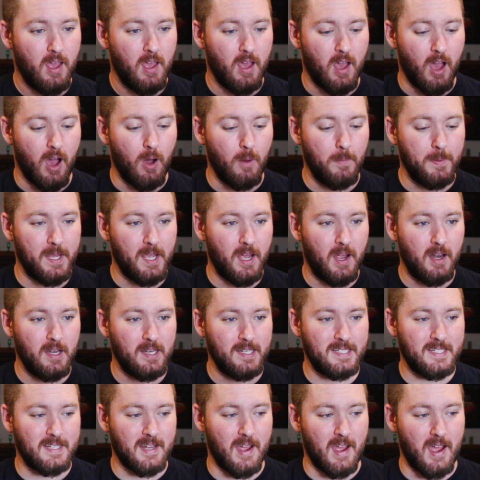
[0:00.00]
I'll be
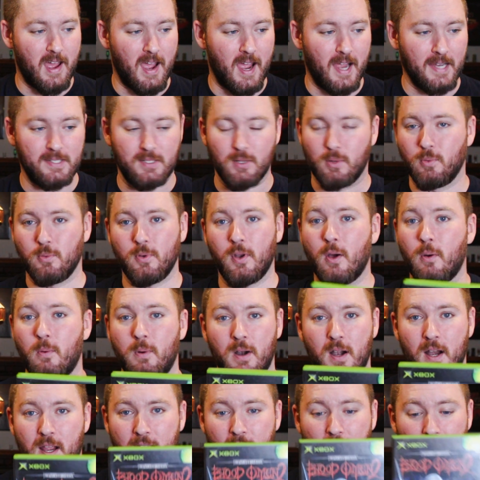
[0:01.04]
honest, I don't know where
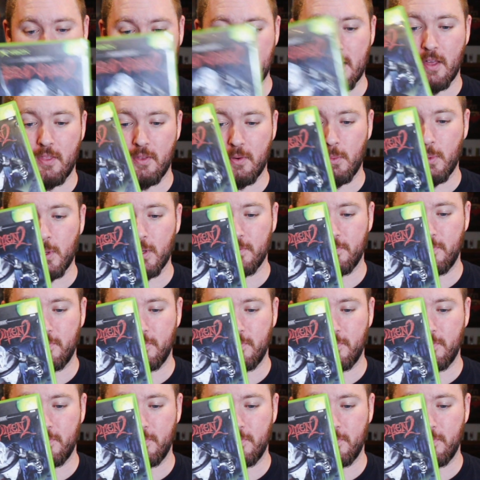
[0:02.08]
I got the other one